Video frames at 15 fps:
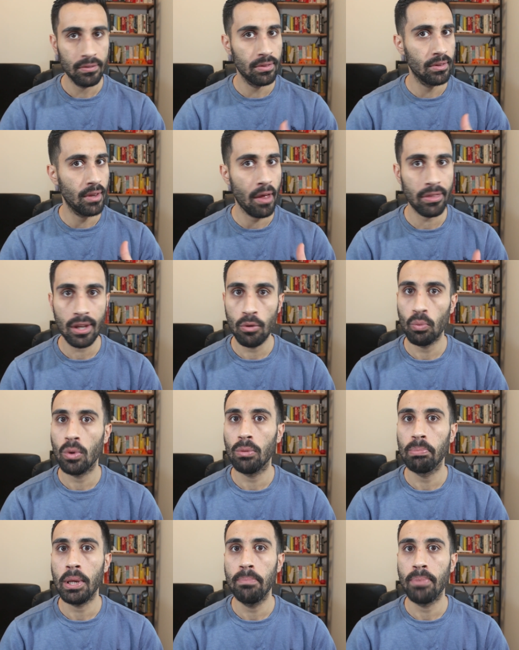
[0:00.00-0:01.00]
Nothing
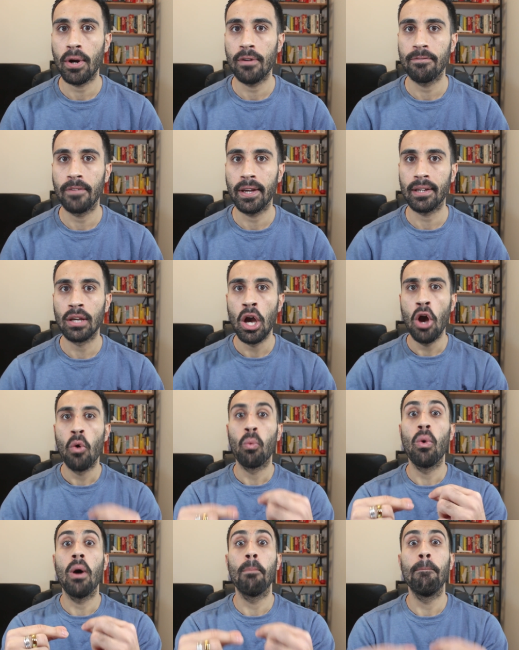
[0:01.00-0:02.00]
will be perfect.
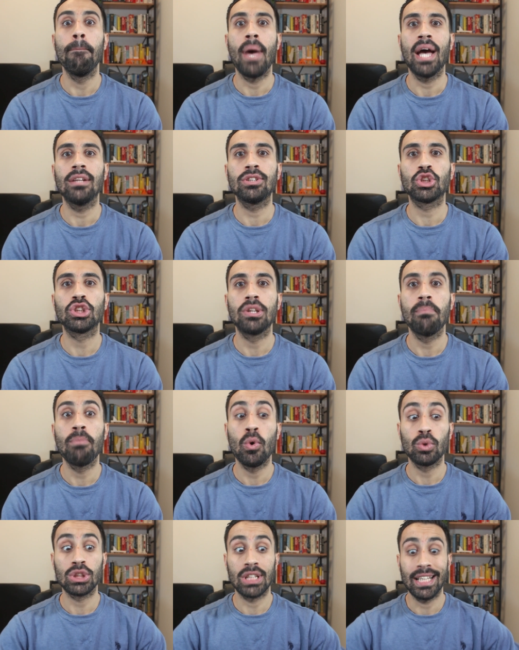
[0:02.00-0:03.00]
What matters the
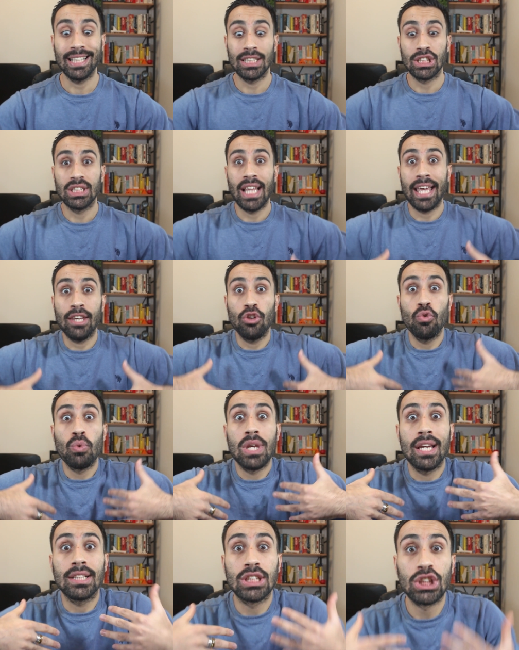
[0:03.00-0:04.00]
most is that you
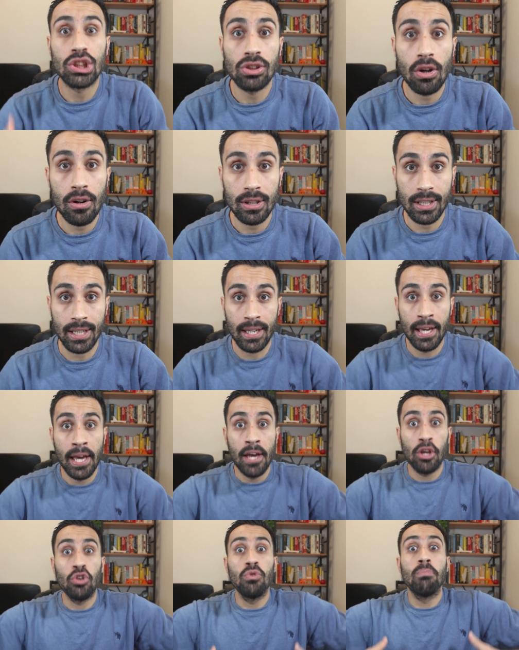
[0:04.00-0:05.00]
get started.
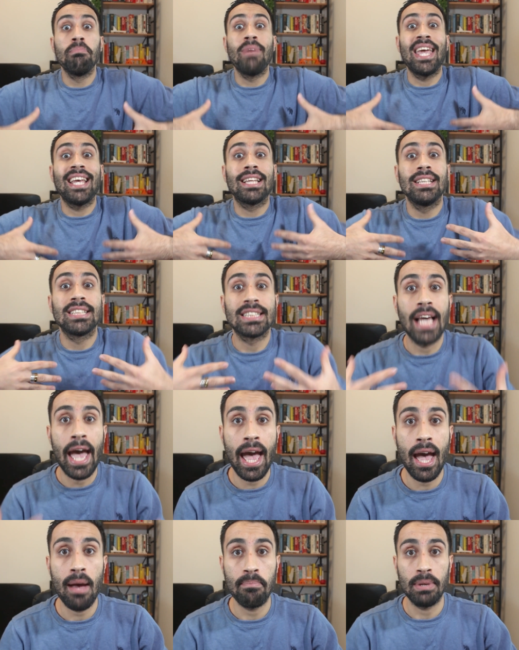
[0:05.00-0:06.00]
You make this a
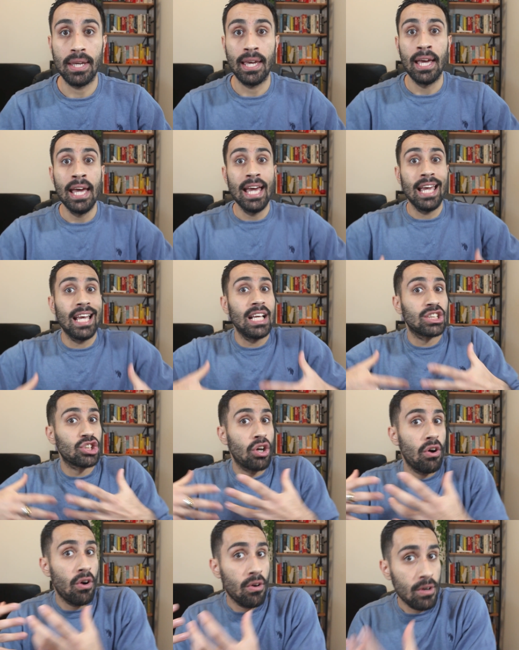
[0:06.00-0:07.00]
habit. It's
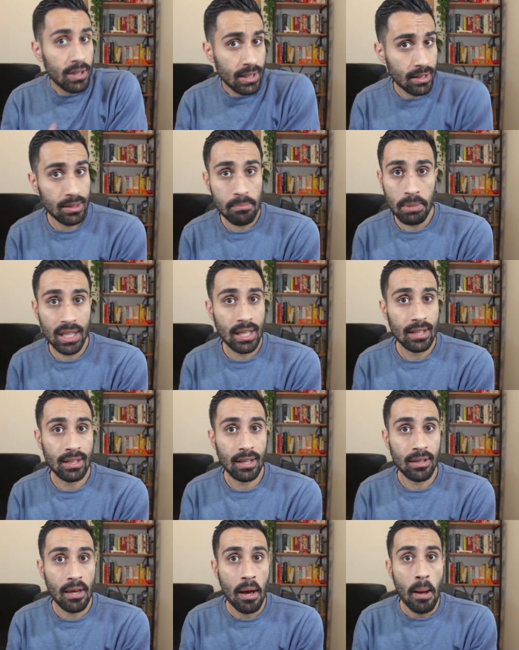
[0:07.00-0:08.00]
hard at the
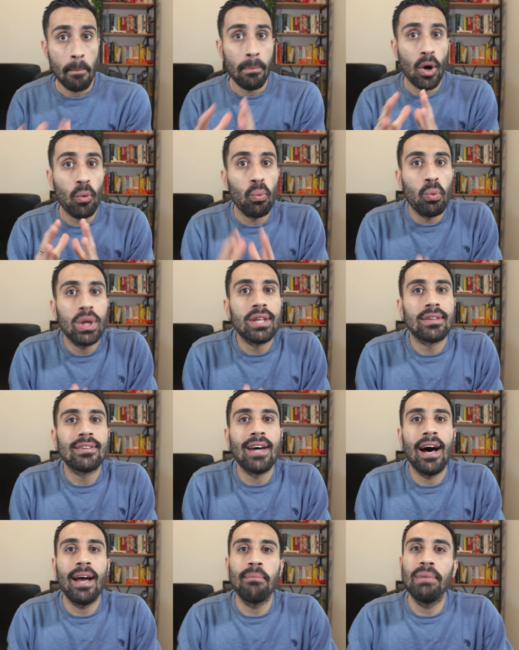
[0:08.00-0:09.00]
beginning, but with
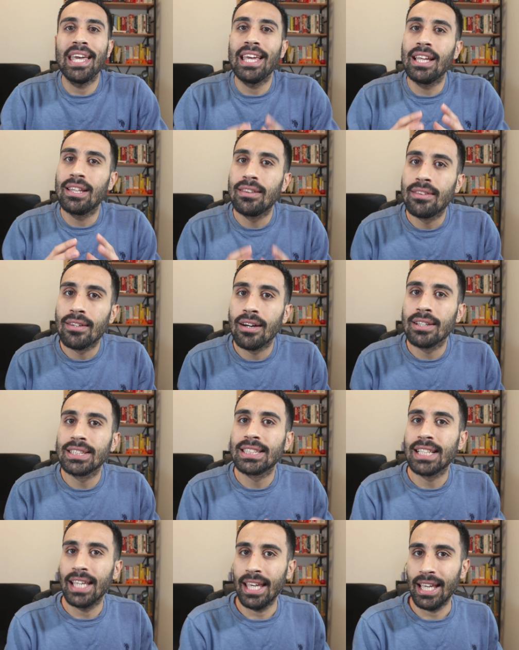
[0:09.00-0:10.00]
time, it
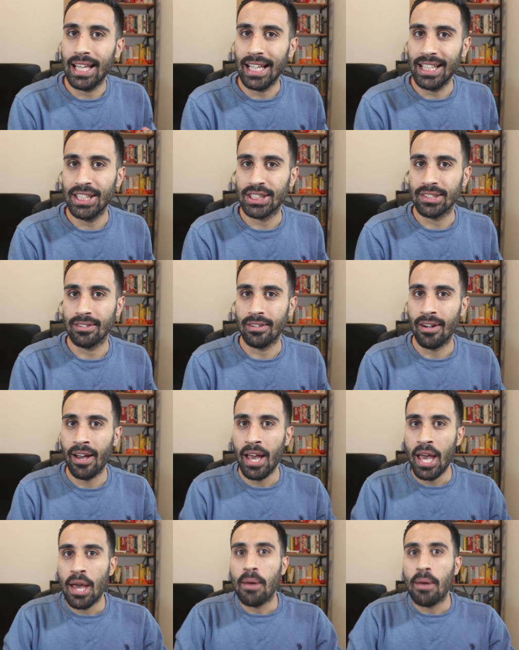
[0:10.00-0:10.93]
does get easier.